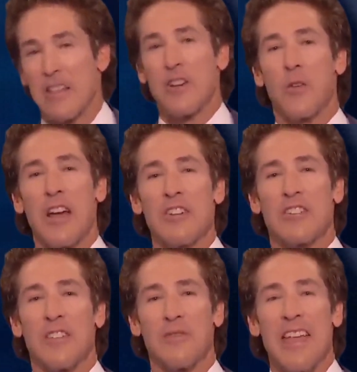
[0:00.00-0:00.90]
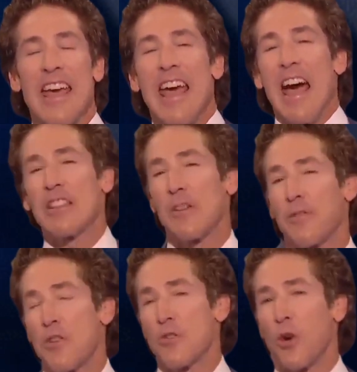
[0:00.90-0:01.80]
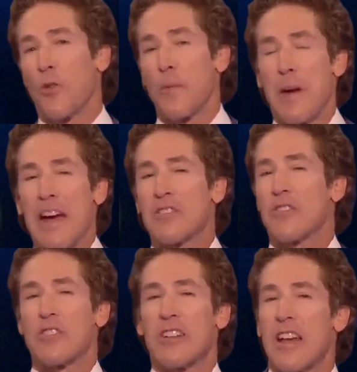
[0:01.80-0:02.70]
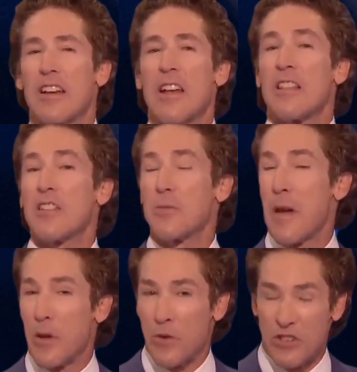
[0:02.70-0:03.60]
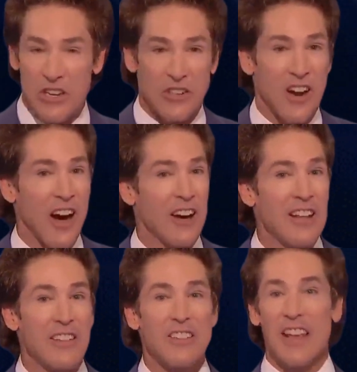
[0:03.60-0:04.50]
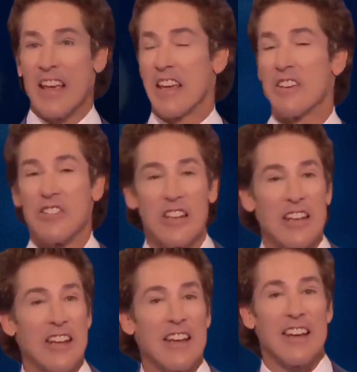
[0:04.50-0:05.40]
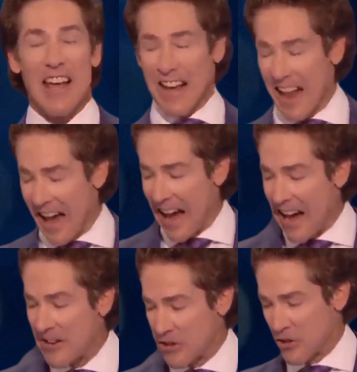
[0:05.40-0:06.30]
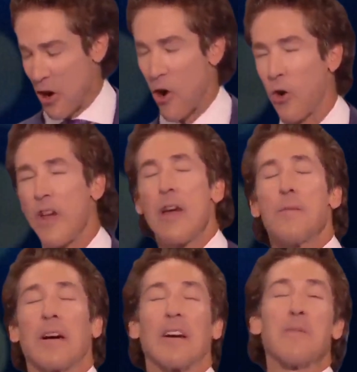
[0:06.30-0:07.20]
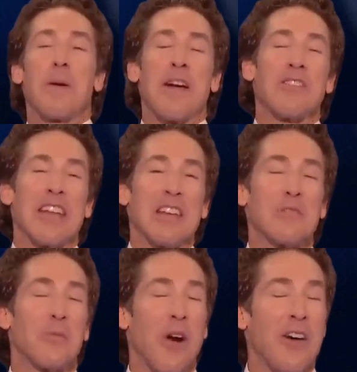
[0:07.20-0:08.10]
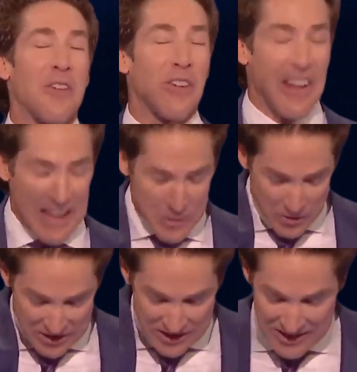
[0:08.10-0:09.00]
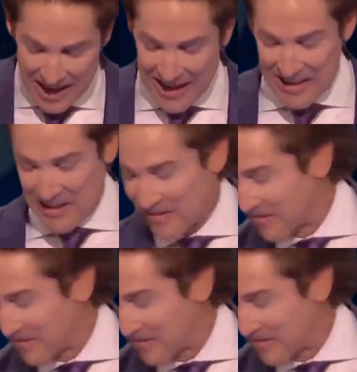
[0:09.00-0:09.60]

Understand that success does not happen overnight. It is the result of consistent effort and unwavering dedication. Trust that